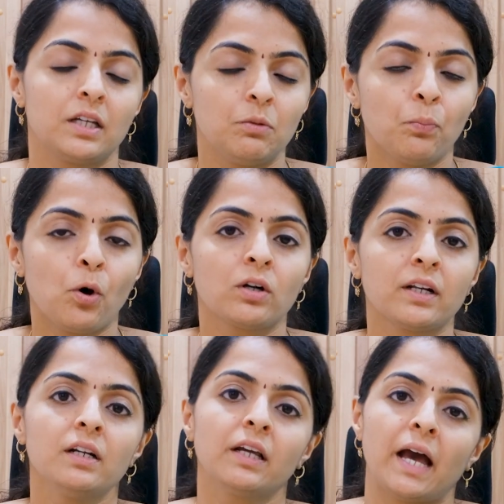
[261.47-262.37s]

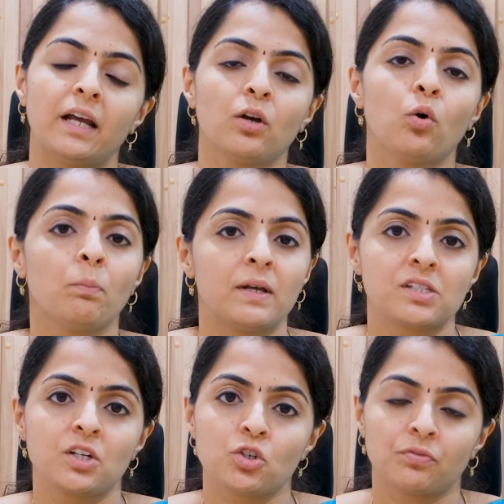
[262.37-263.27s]
important carry home
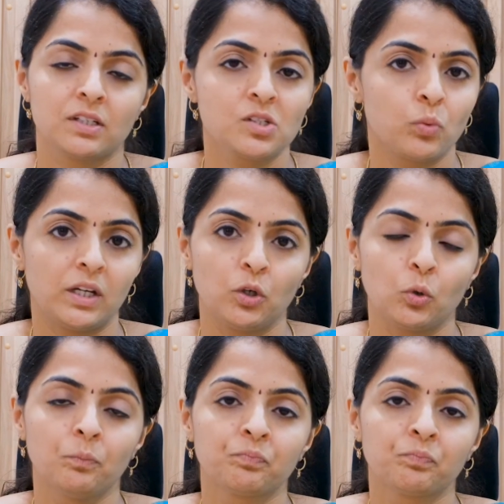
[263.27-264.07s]
message of this video.